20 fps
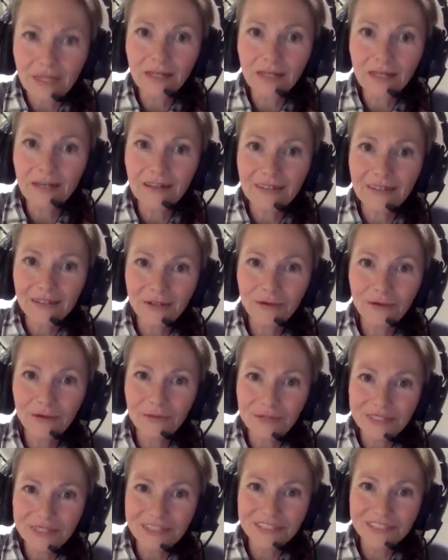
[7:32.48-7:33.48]
you
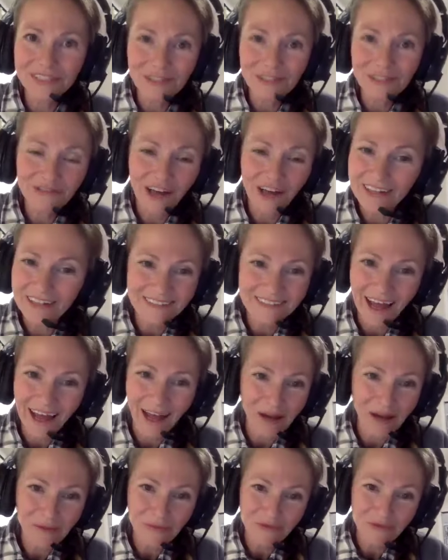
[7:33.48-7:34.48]
really do find
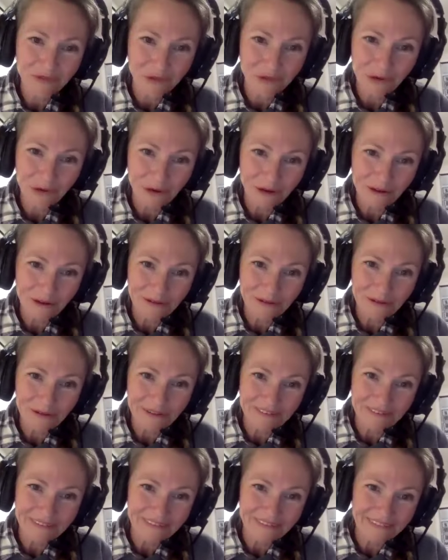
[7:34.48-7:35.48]
time for
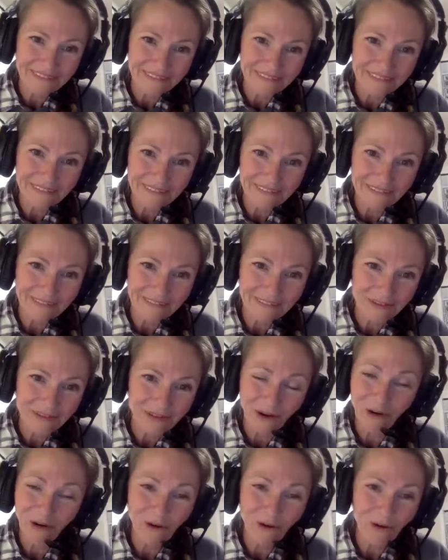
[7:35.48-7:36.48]

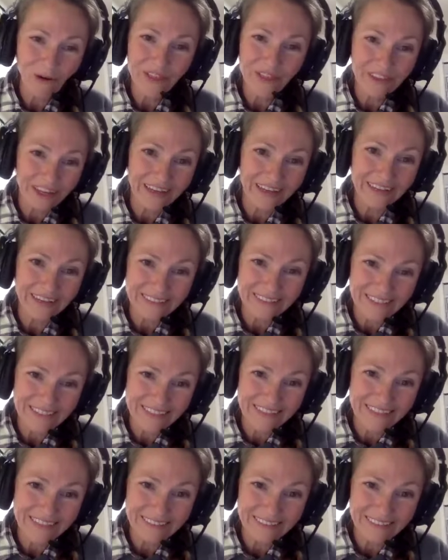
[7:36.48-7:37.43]
all the things.